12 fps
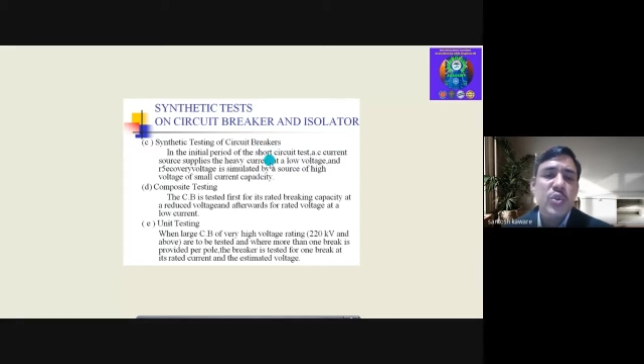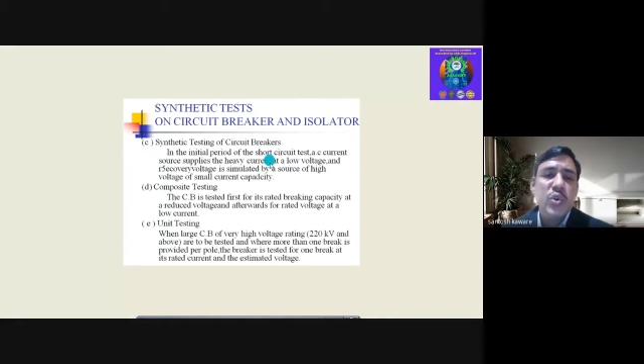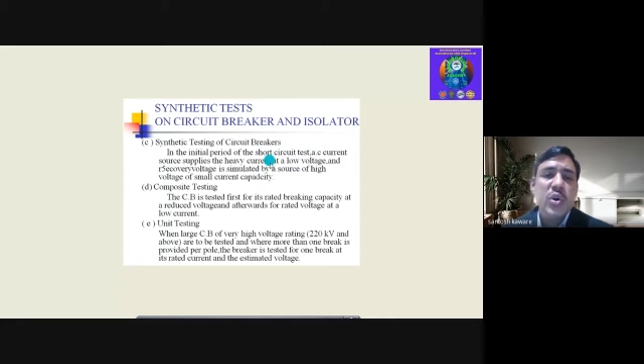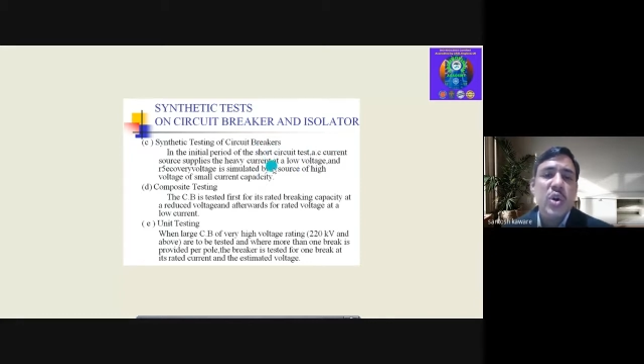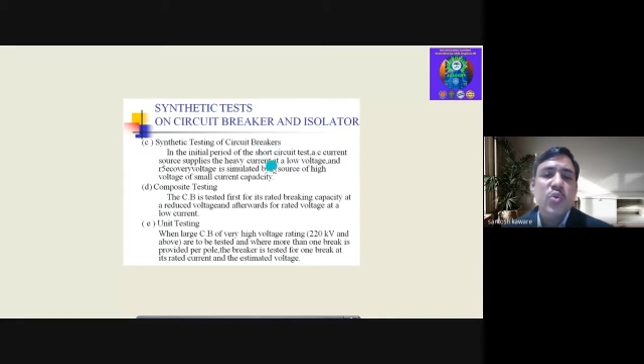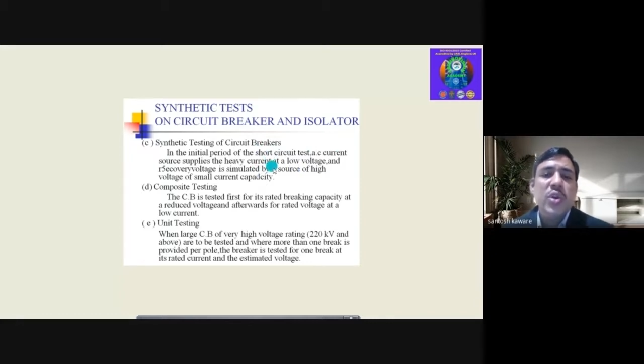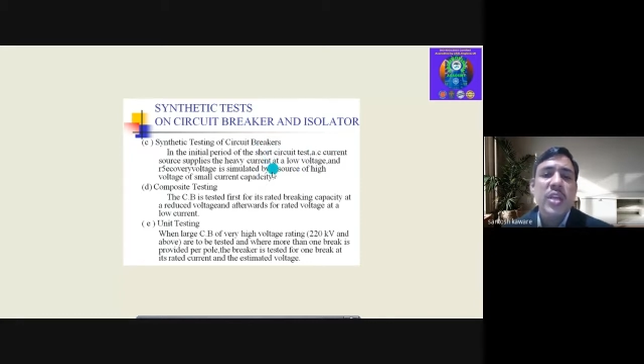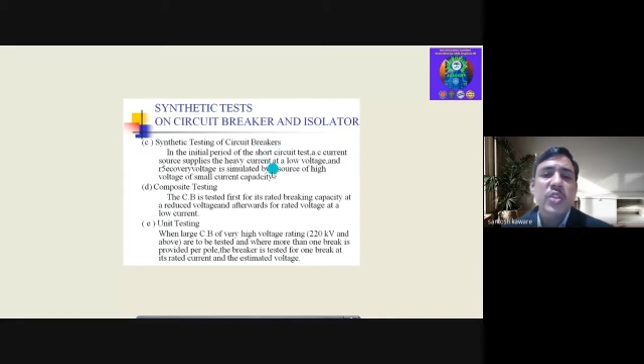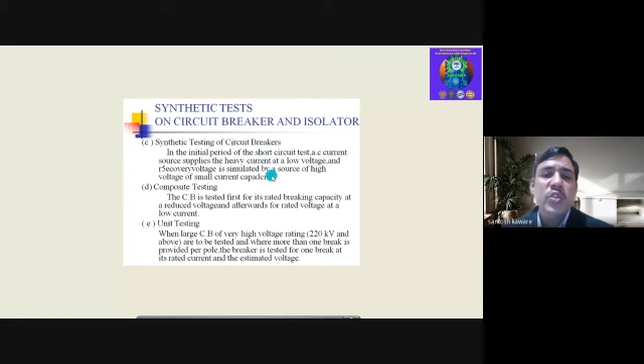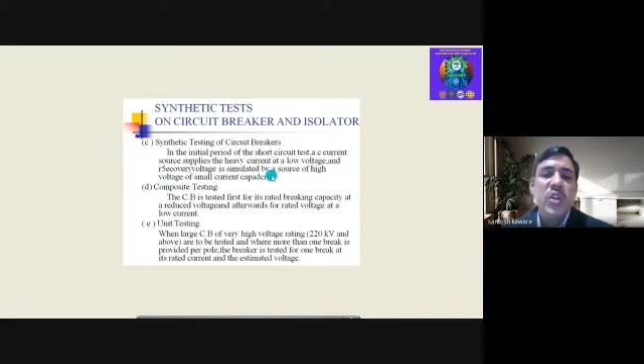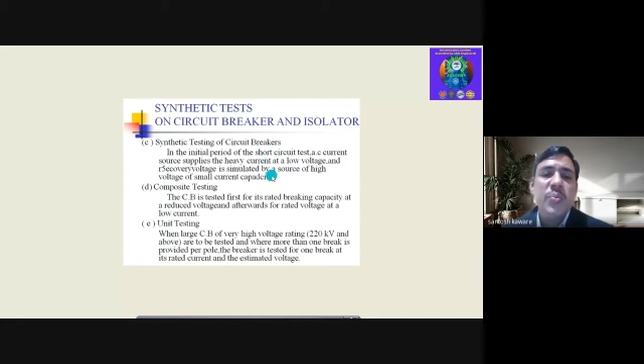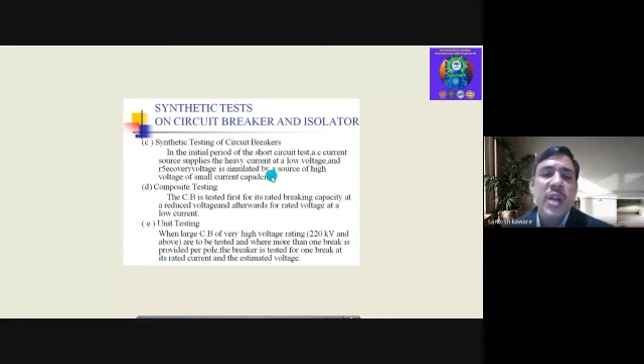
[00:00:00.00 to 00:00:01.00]
how
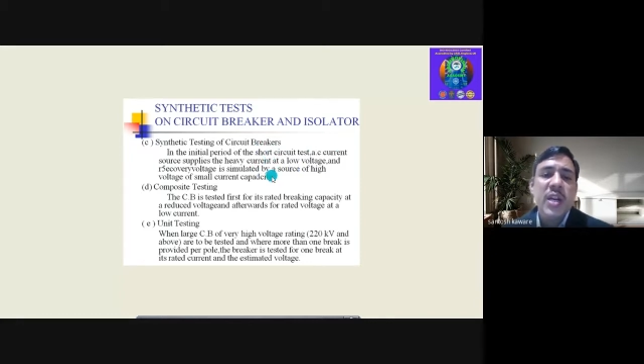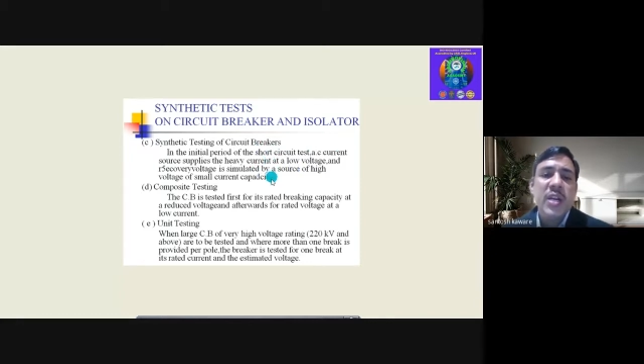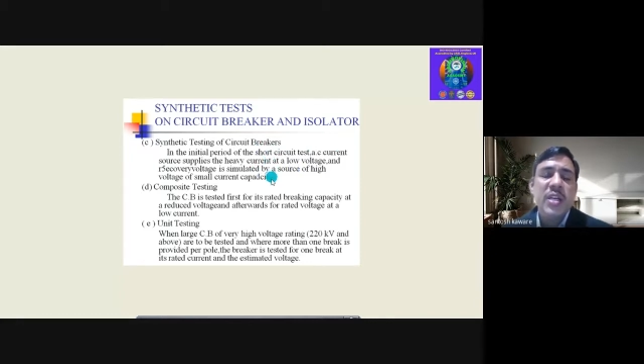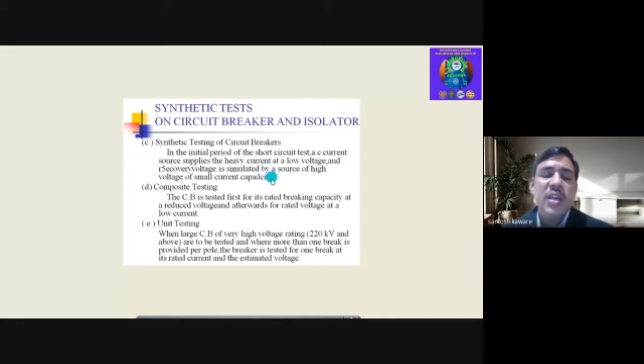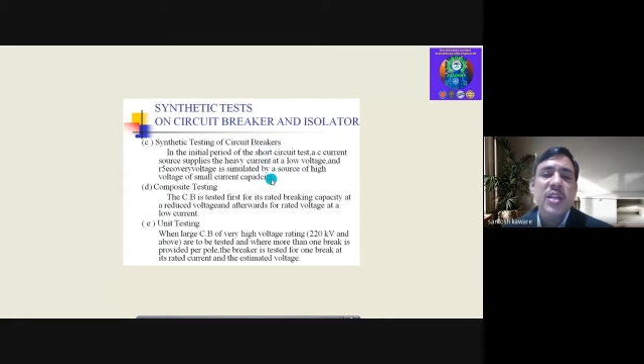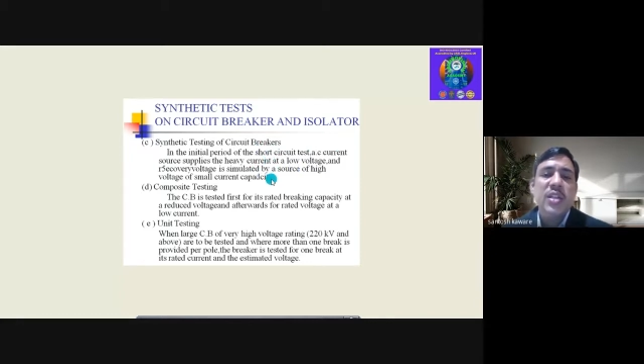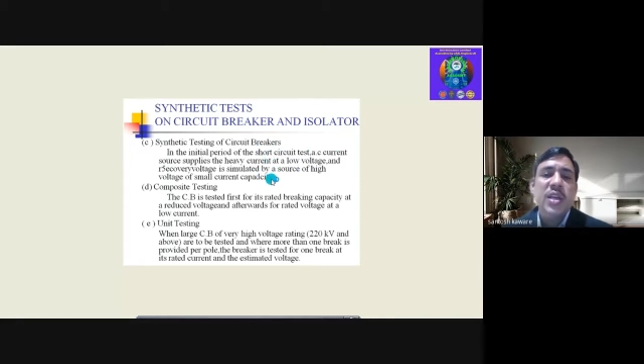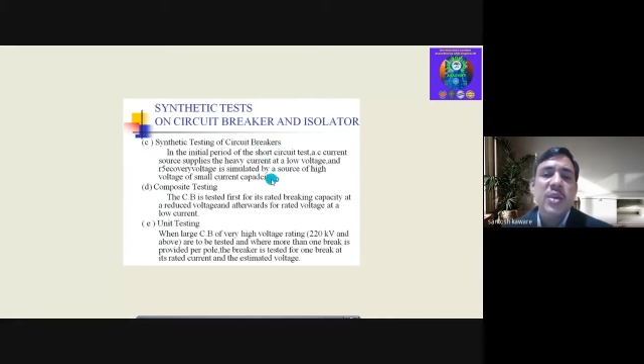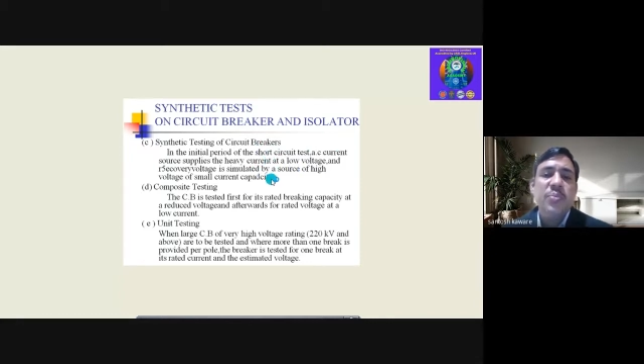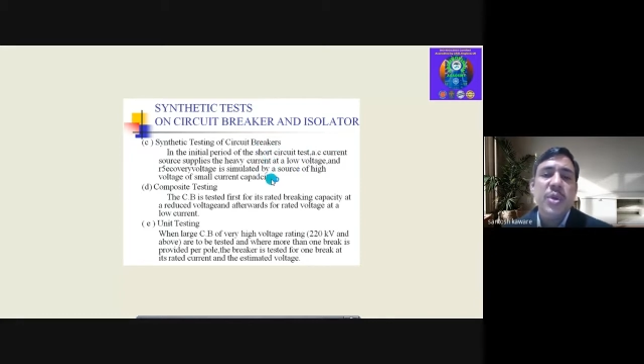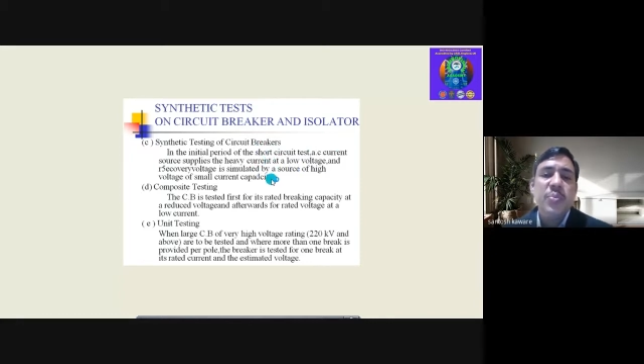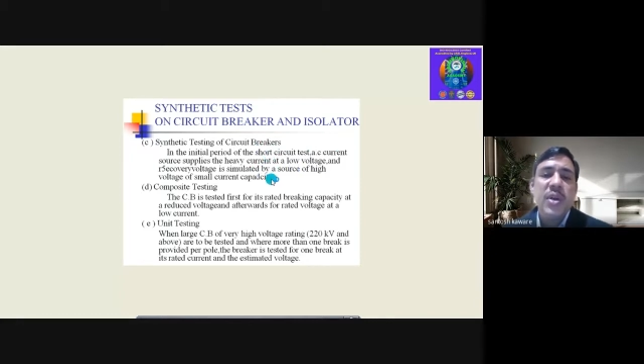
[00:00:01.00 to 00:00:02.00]
actually practically the
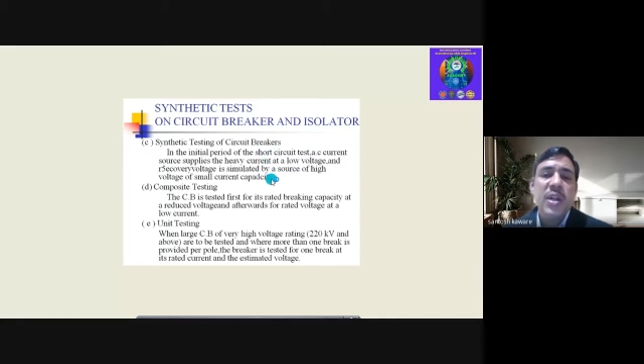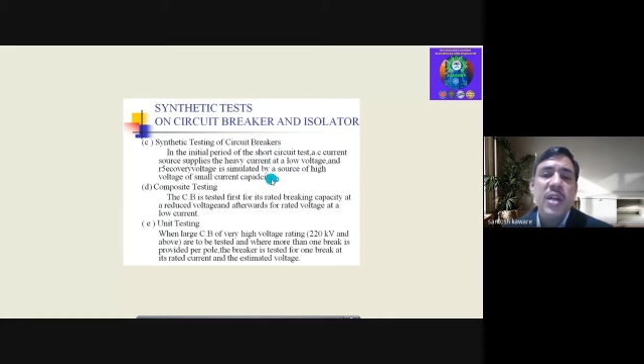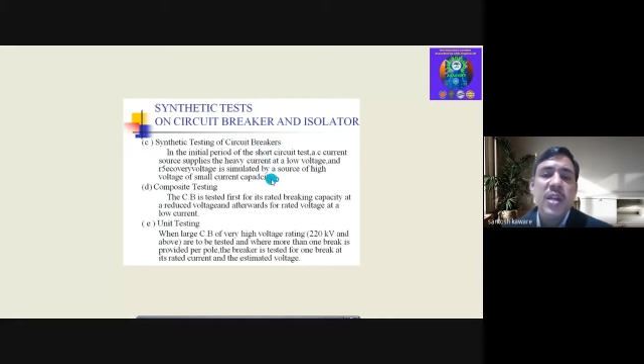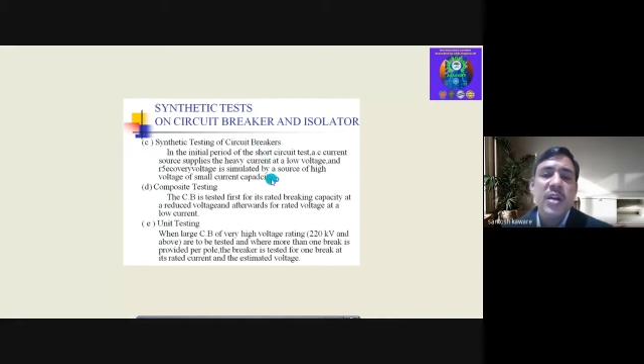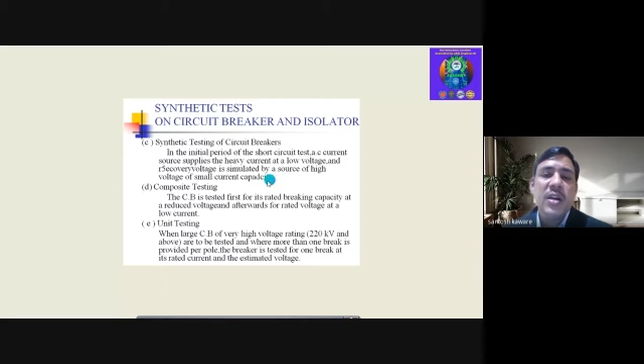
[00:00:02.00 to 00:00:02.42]
people are